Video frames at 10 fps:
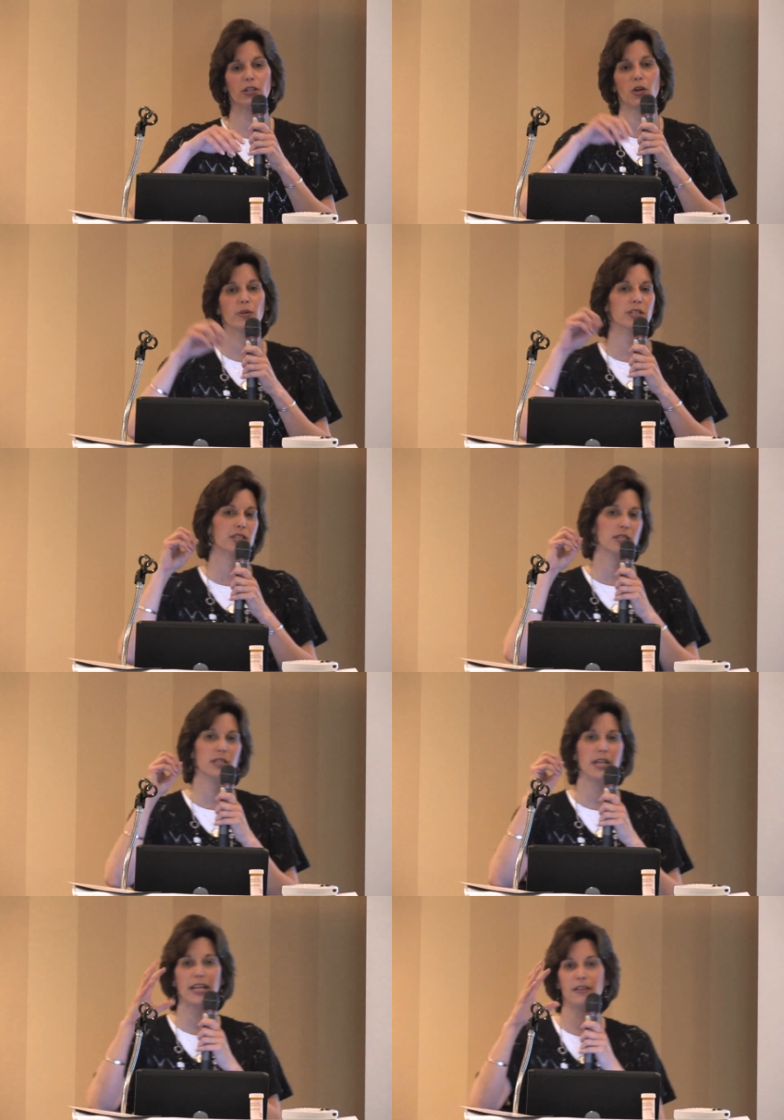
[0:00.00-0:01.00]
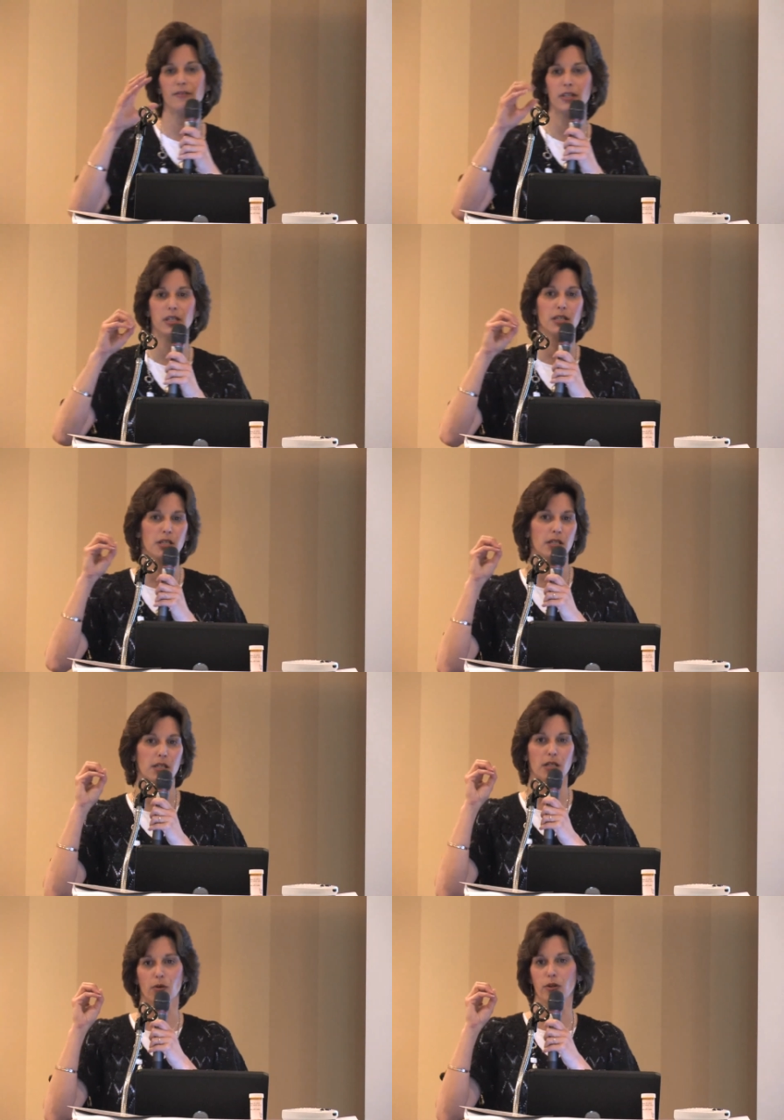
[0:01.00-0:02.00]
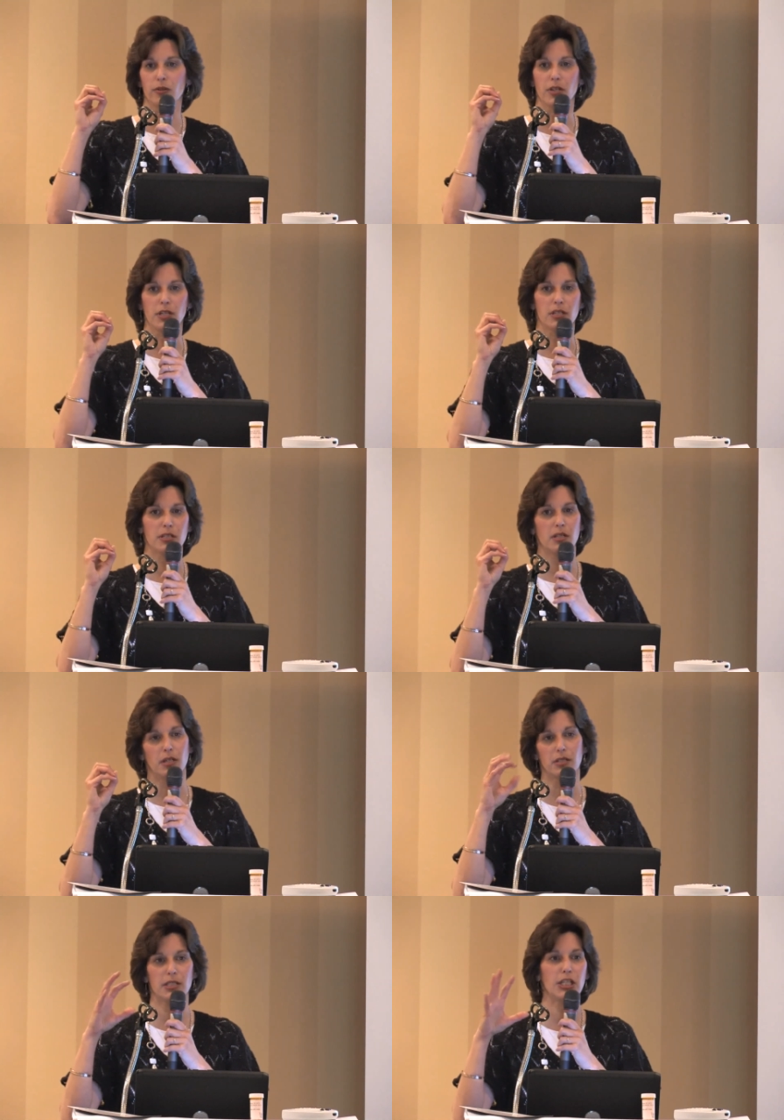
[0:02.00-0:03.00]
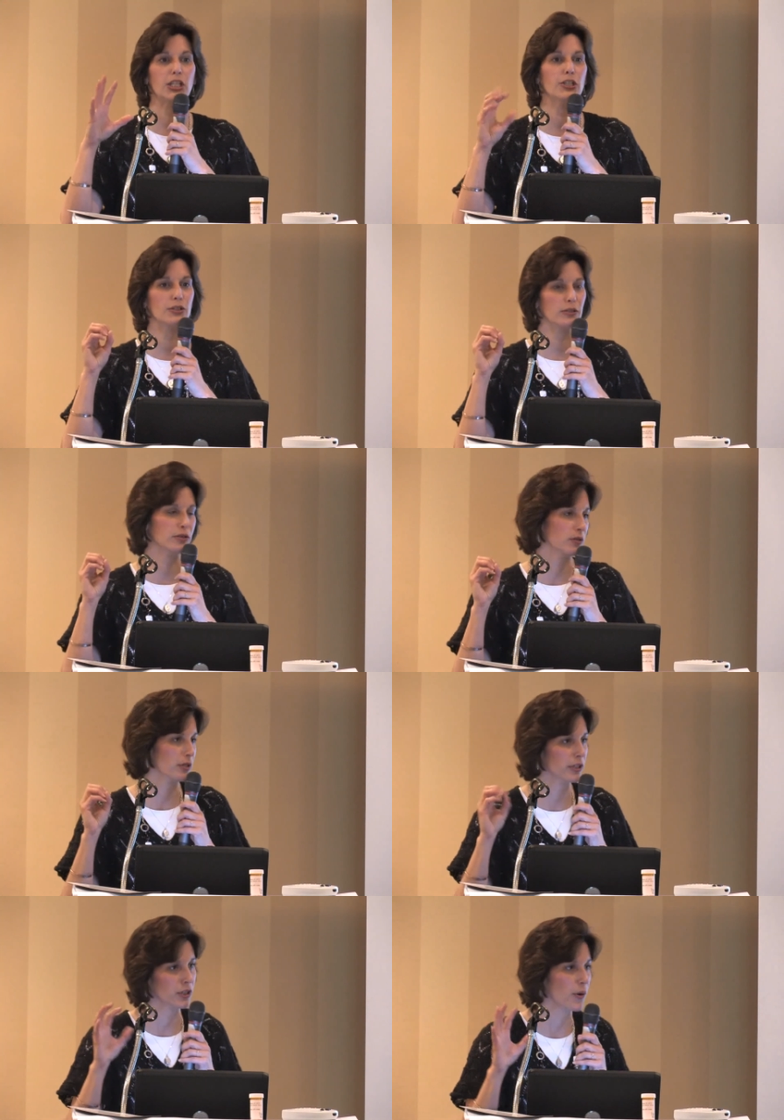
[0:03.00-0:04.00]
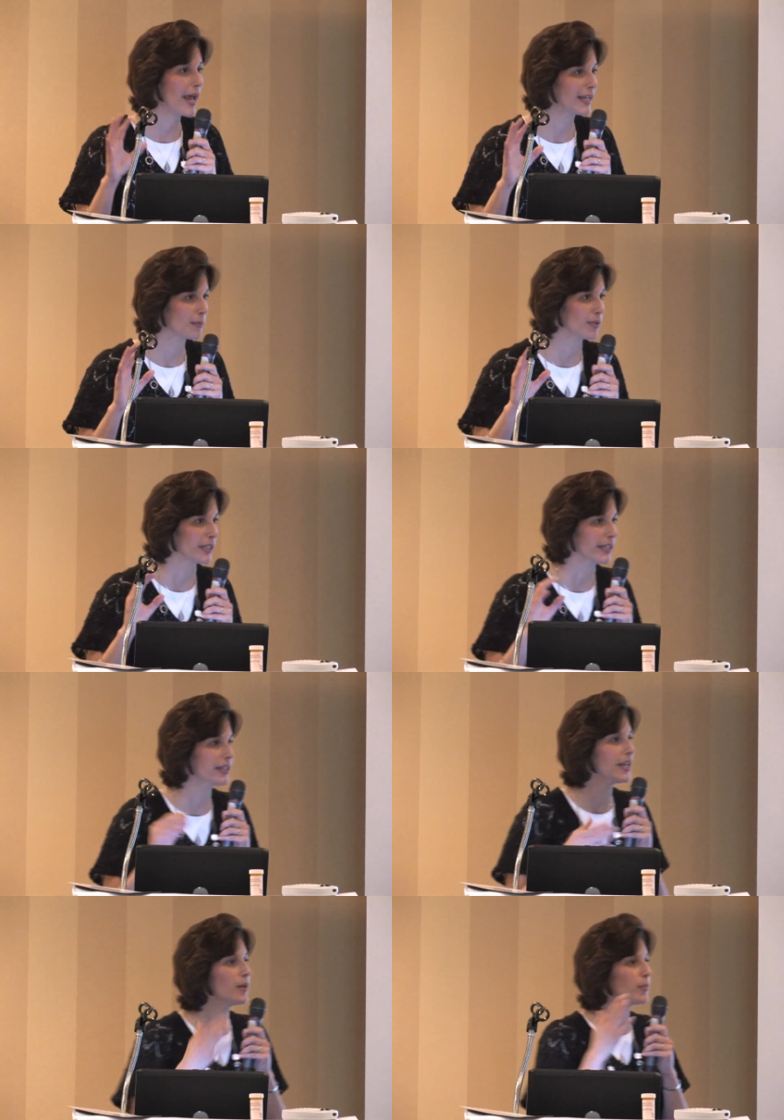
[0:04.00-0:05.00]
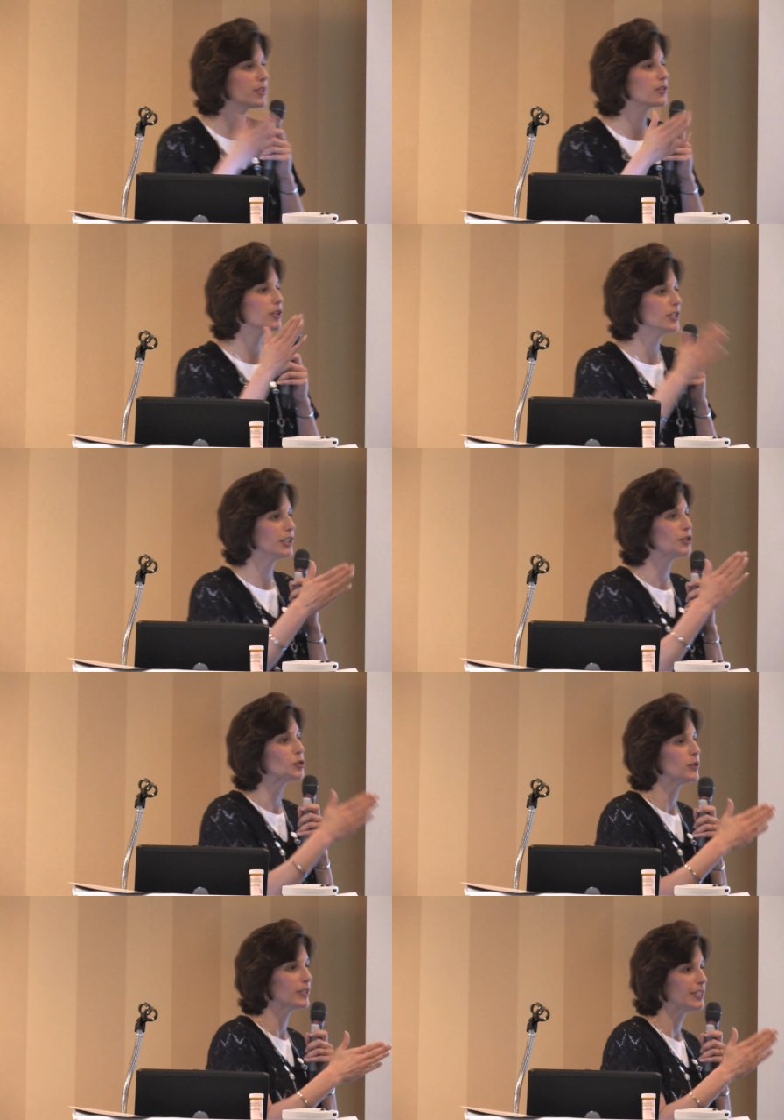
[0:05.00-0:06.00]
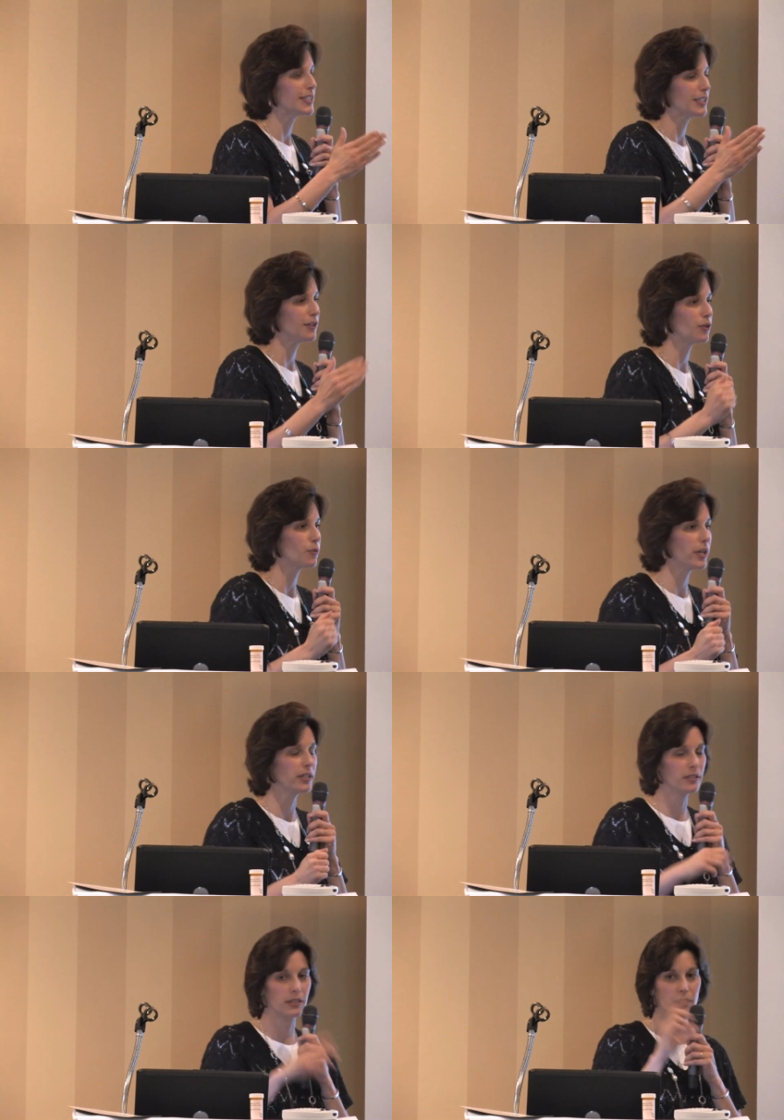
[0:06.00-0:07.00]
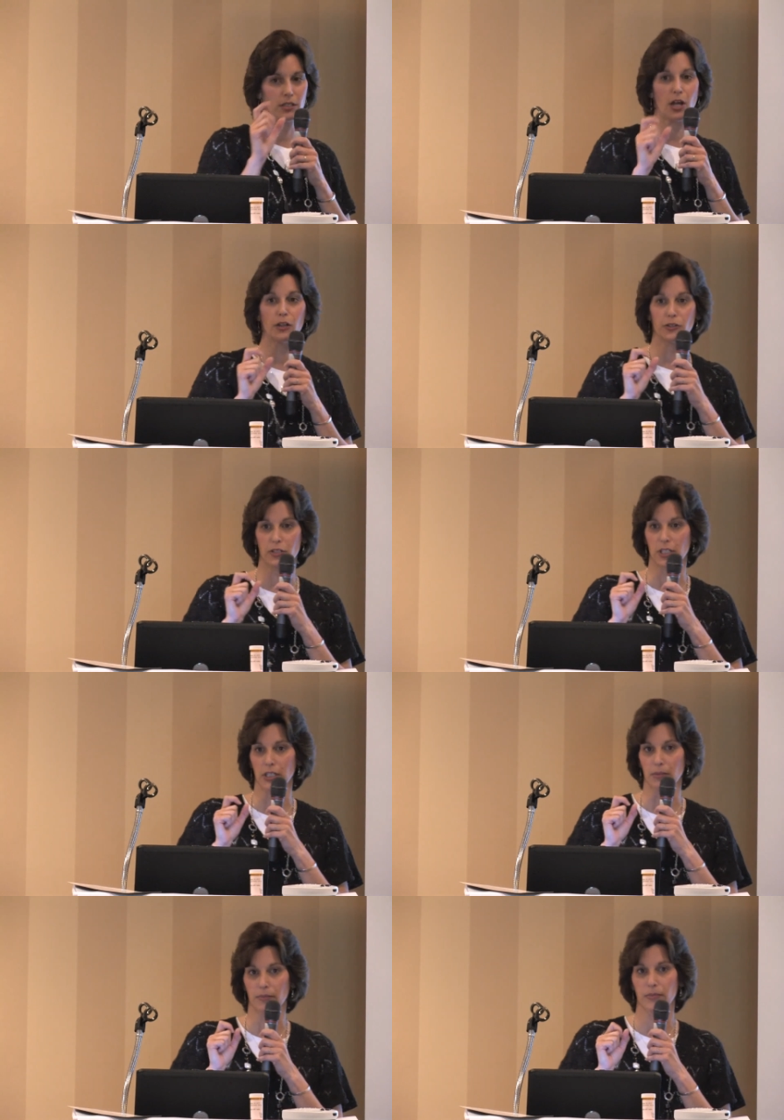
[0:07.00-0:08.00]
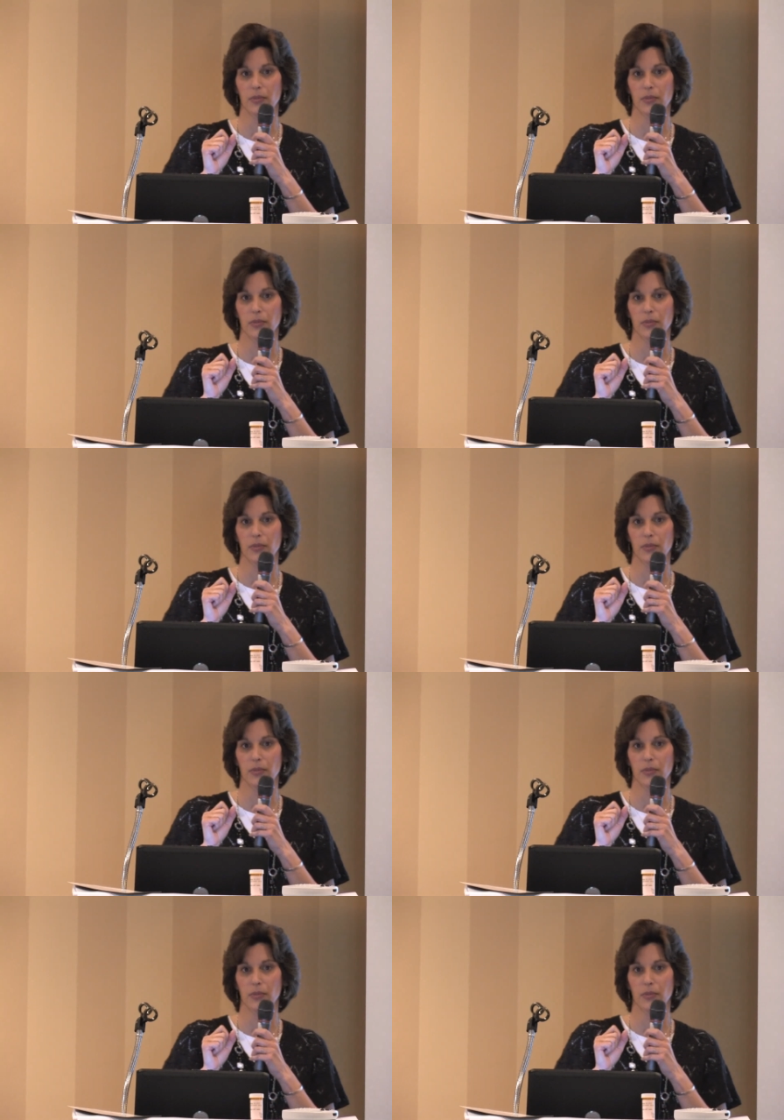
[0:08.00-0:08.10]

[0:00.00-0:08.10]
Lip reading: to go it's navy or that it's teal or eggplant, but it's going to get you at least in the right color scheme.